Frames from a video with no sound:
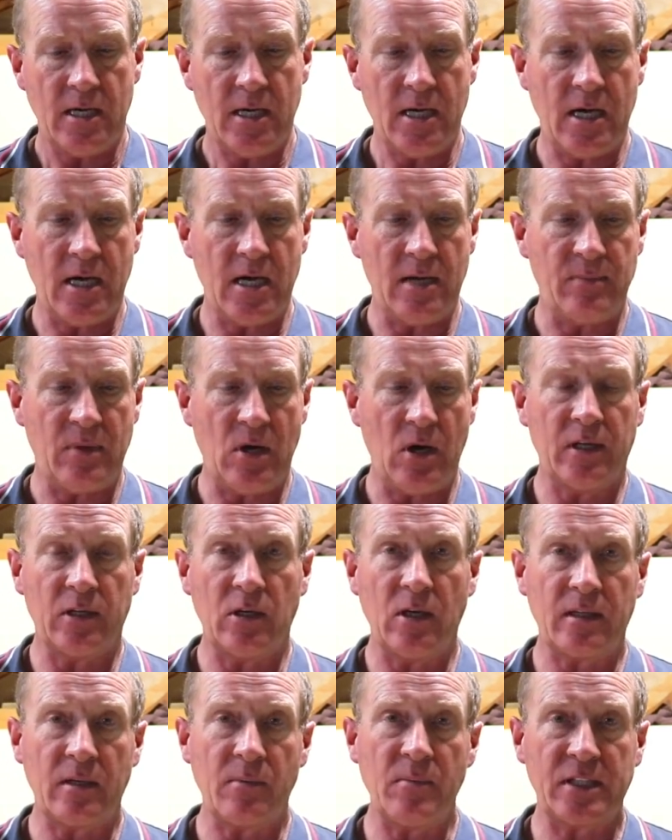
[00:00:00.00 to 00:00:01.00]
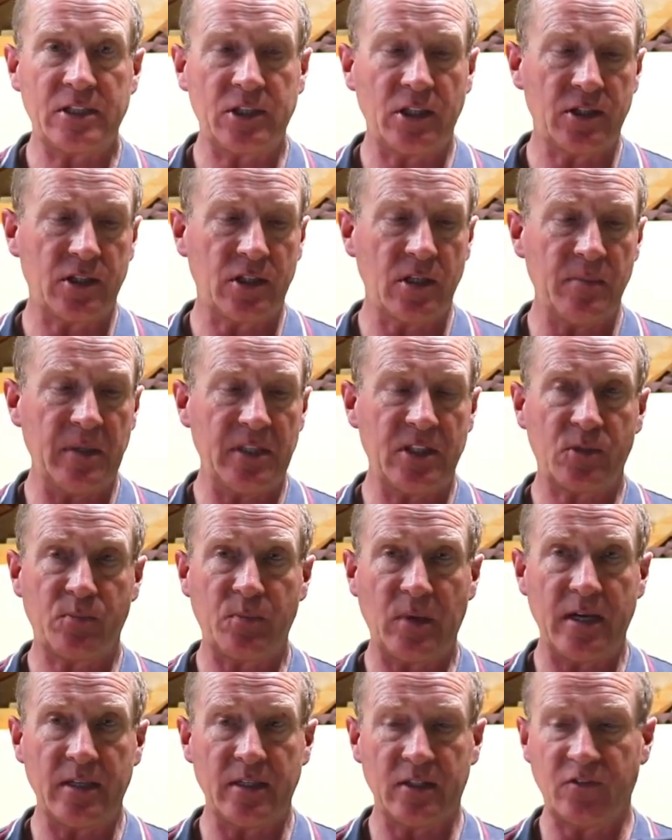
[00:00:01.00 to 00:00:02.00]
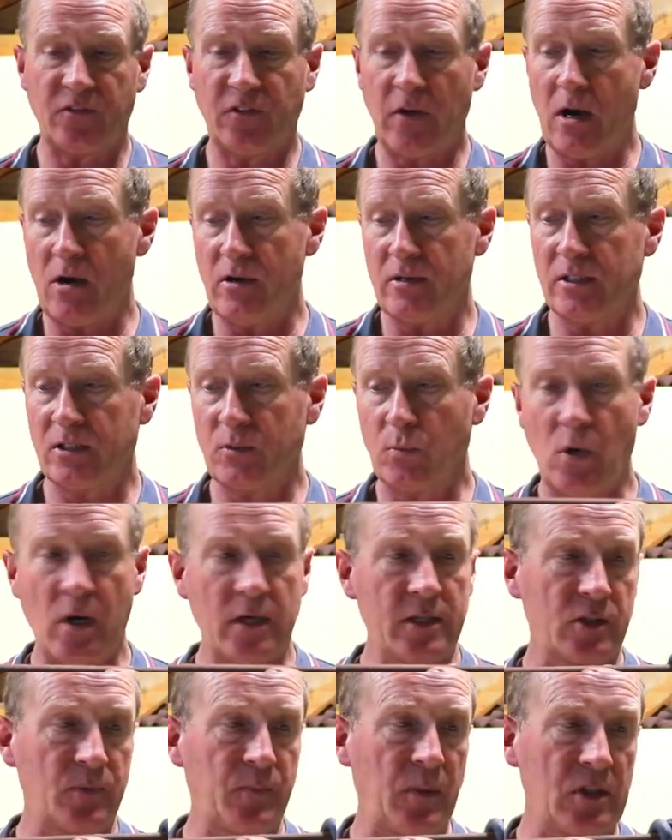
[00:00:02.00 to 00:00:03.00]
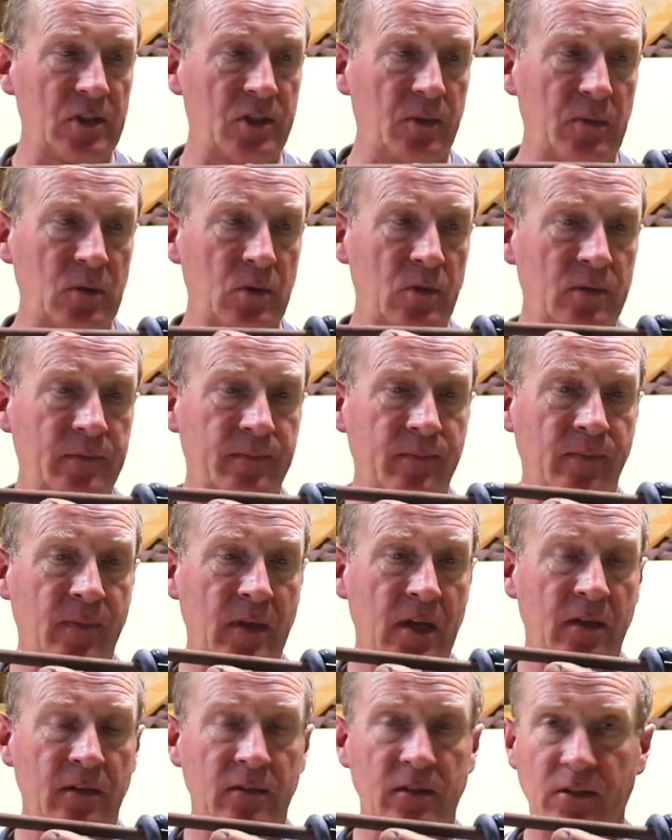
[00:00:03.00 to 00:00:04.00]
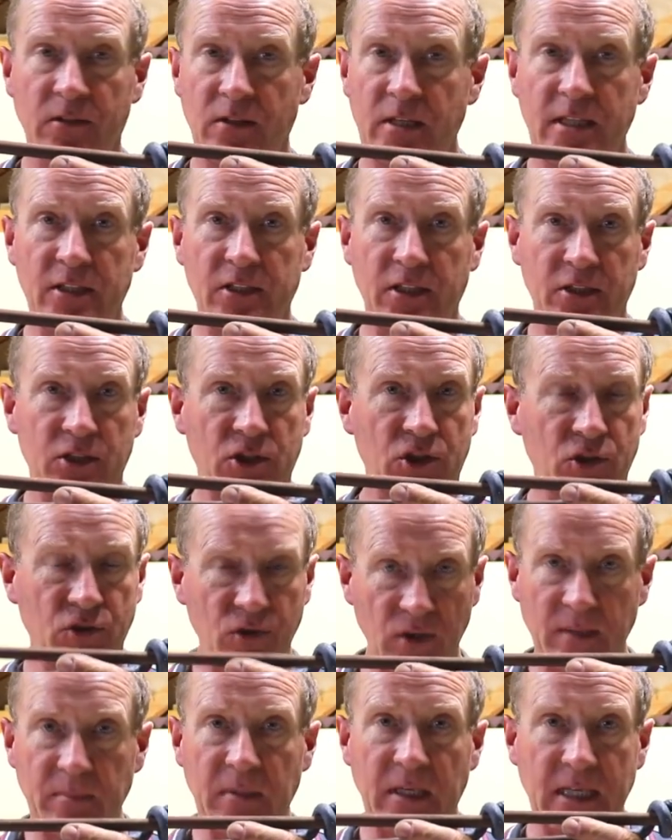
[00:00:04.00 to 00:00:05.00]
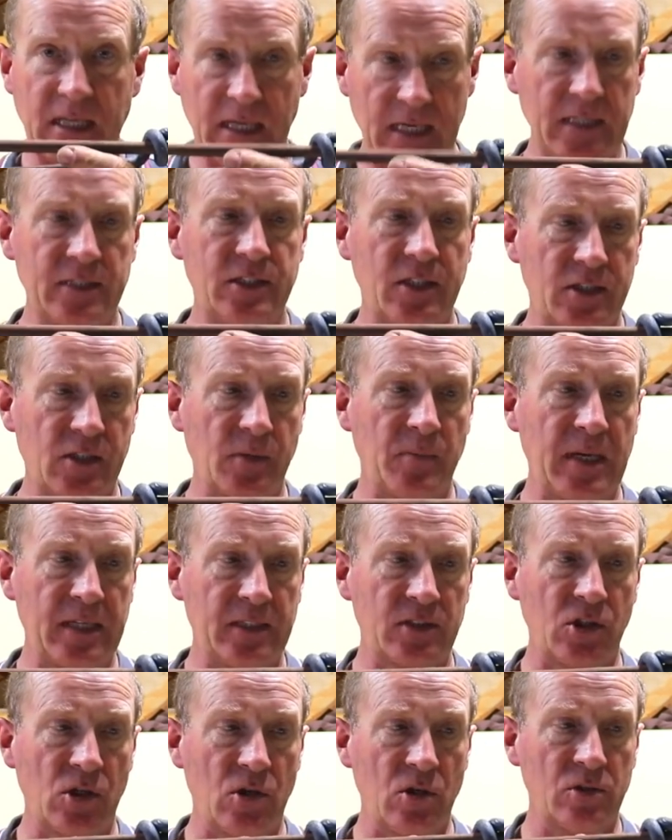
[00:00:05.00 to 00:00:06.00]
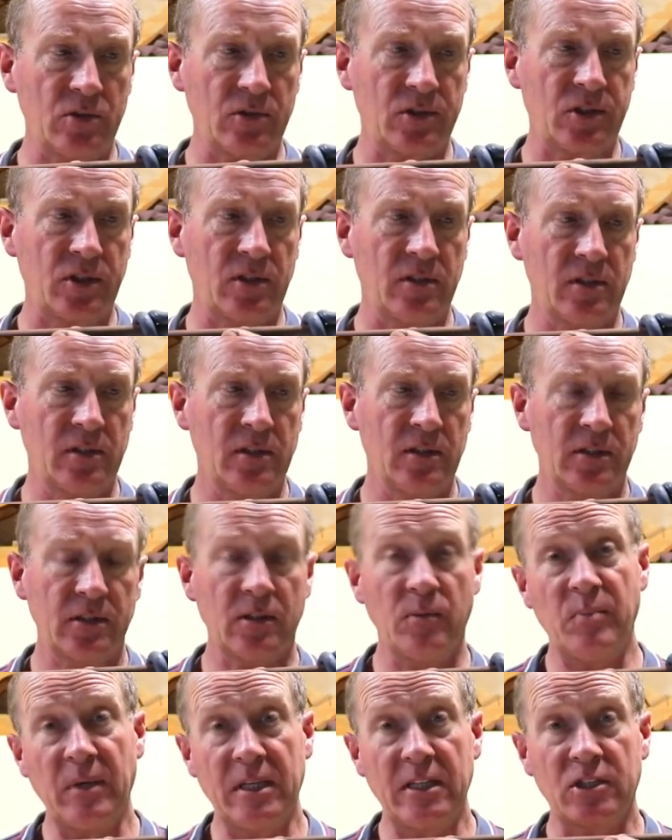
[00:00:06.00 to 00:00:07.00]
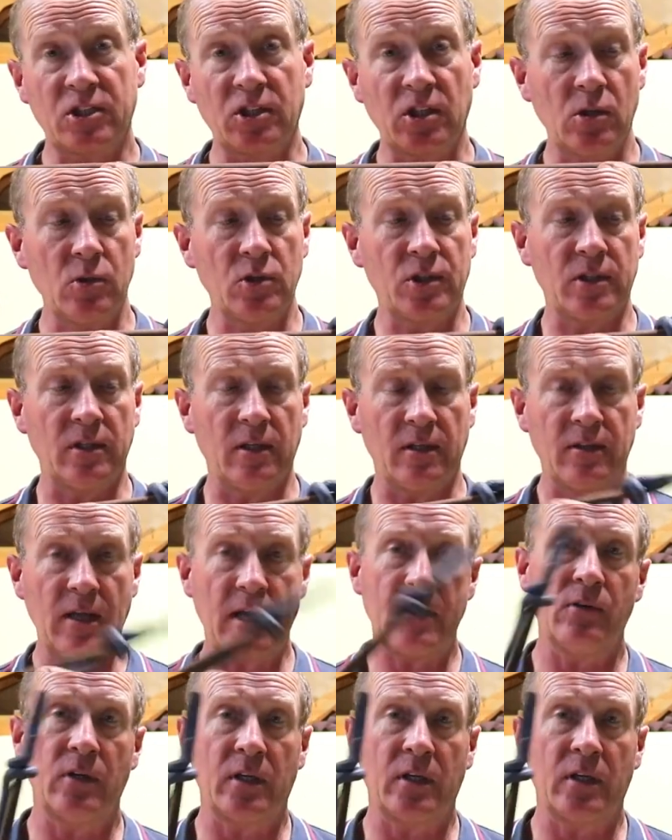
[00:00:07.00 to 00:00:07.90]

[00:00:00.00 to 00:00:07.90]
I'd like the message to be spread as far and as wide as possible that these extremely easy to make tongs could be the solution that they